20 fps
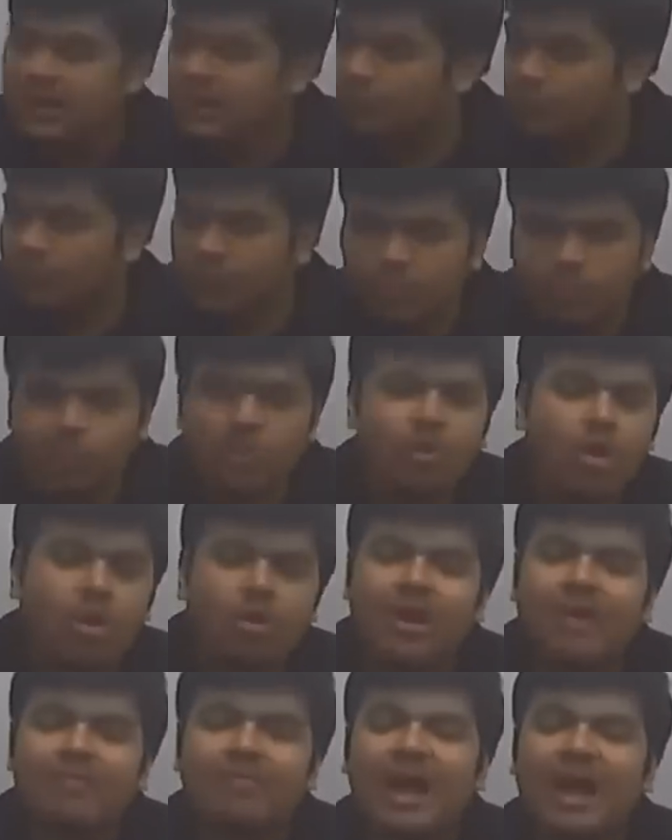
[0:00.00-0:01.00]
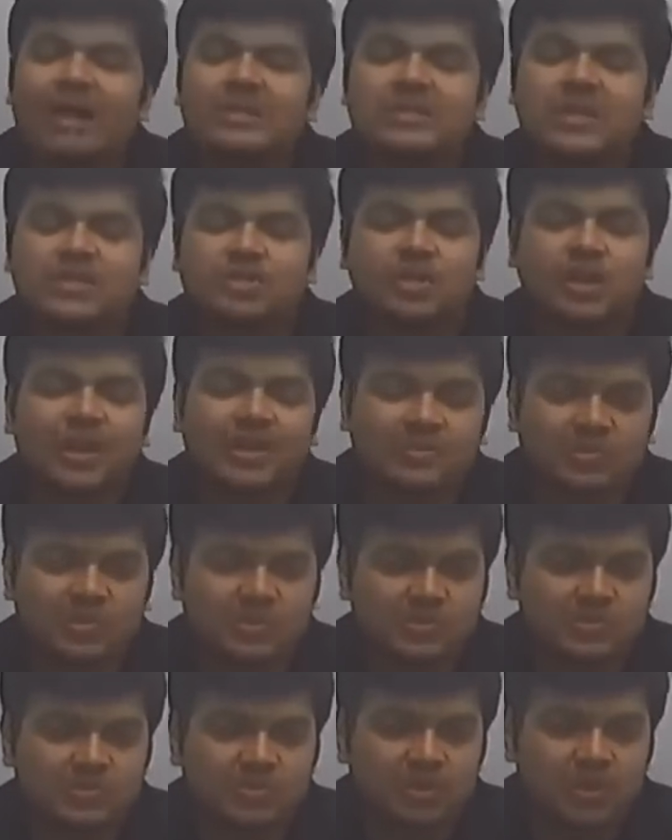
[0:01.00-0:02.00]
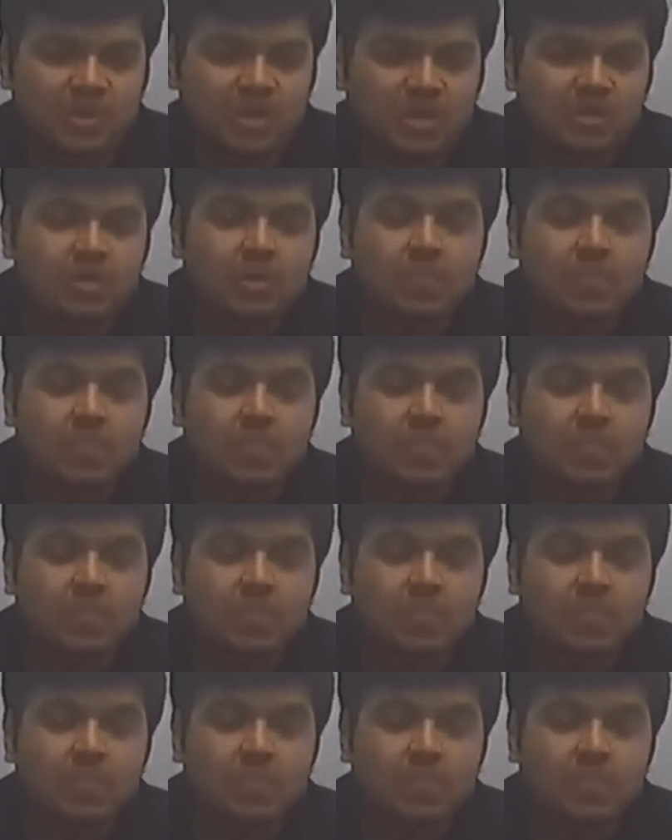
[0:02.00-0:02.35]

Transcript: we would not have had such a crisis. The